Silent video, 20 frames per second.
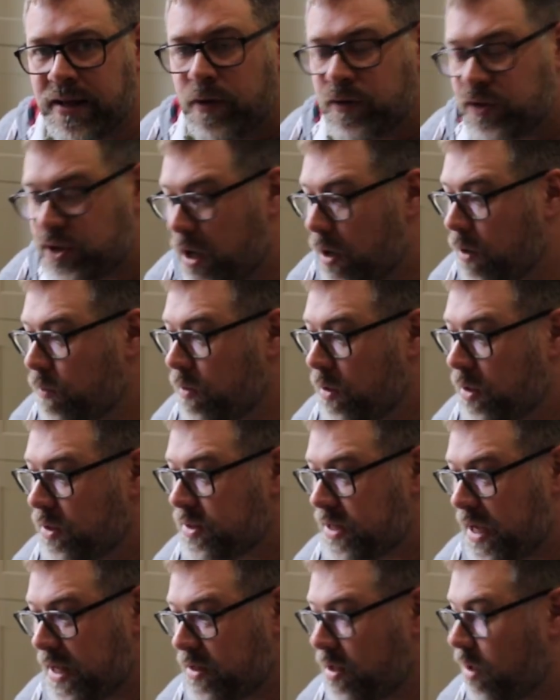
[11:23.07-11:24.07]
So
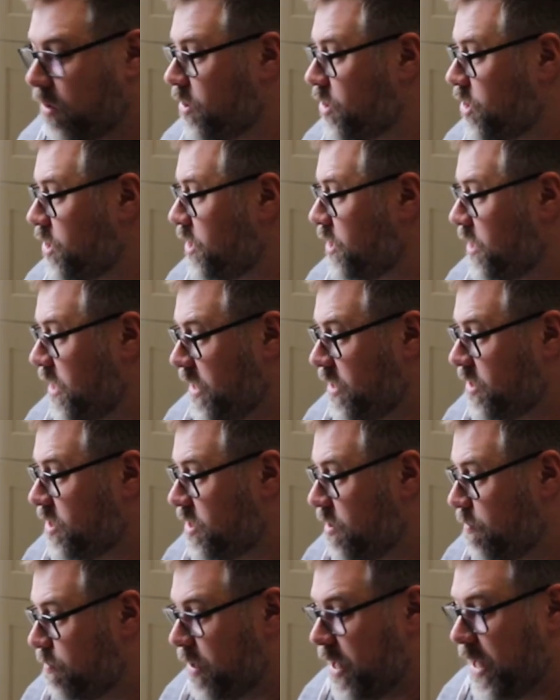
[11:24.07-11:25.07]
technology needs
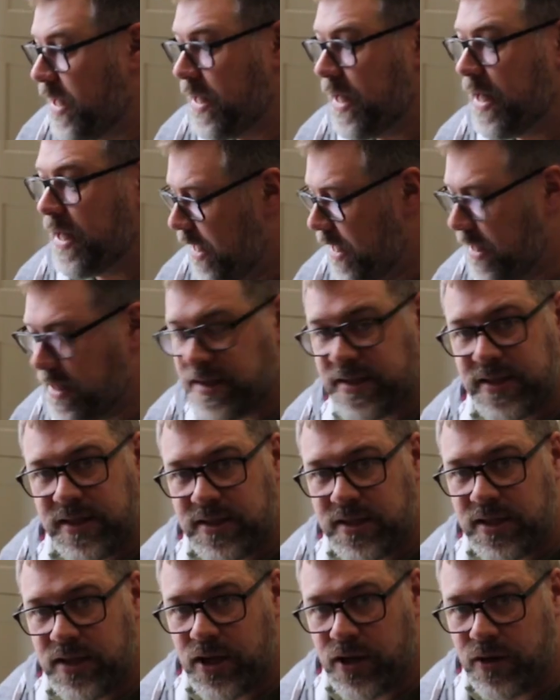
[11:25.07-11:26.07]
to be easy
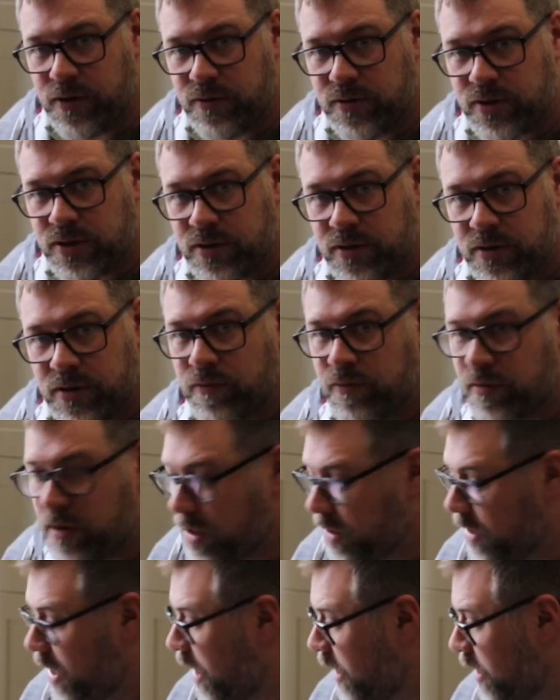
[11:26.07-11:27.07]
to use,
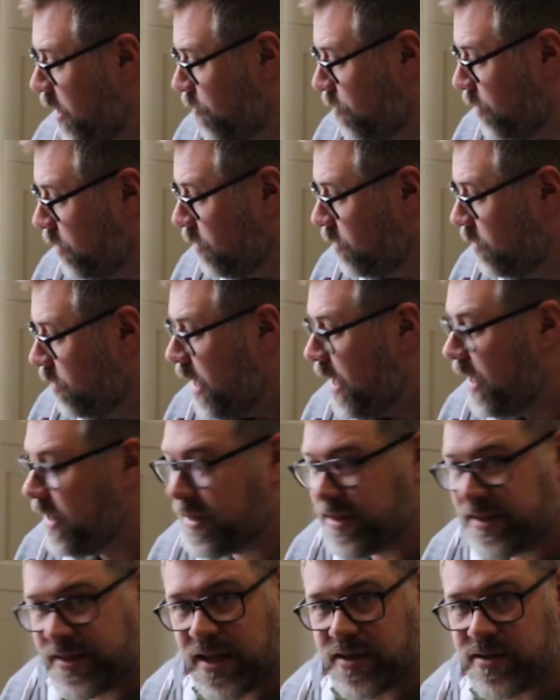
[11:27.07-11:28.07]
reliable,
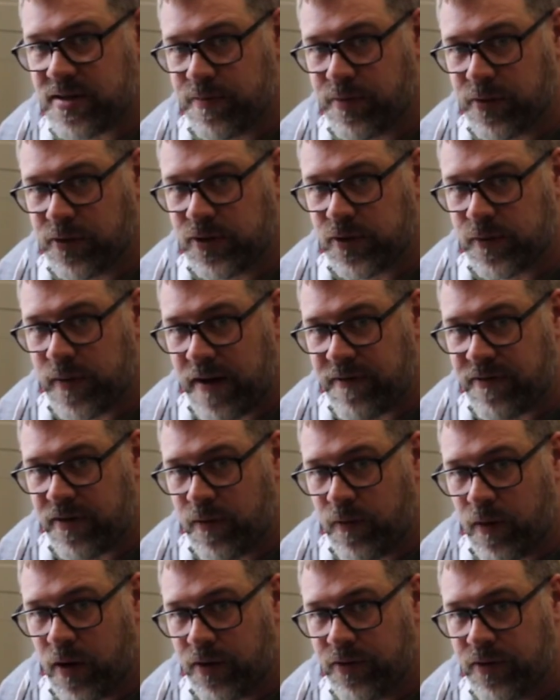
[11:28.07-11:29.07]
accessible to
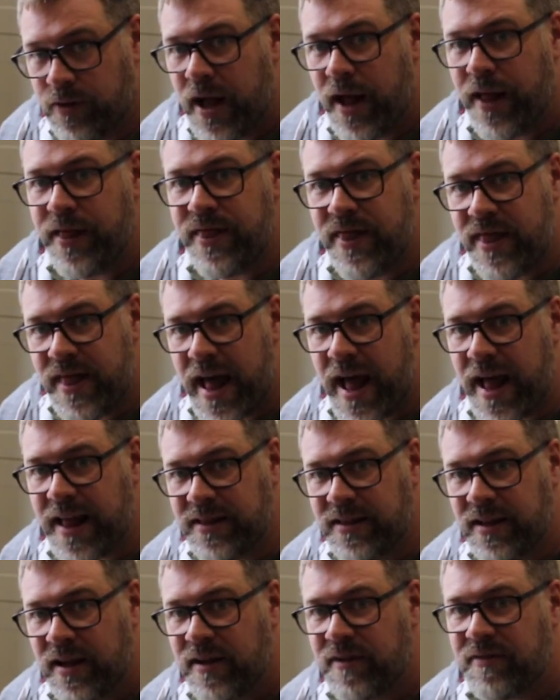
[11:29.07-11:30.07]
everyone, and
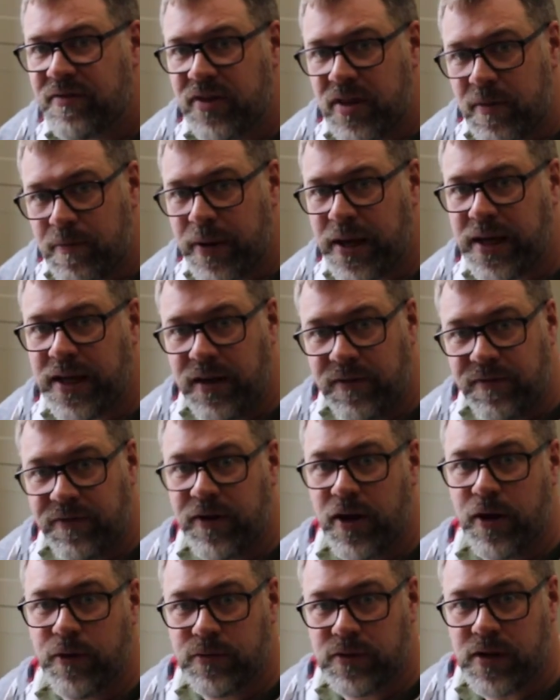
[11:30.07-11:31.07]
then for the picky
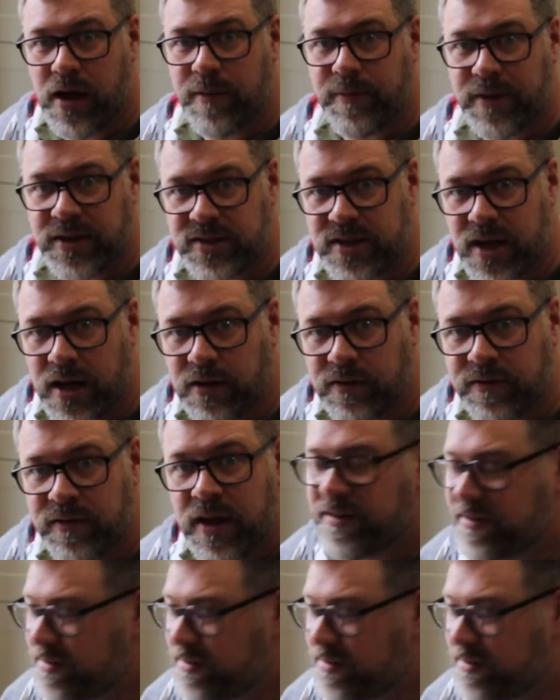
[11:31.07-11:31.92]
few like myself,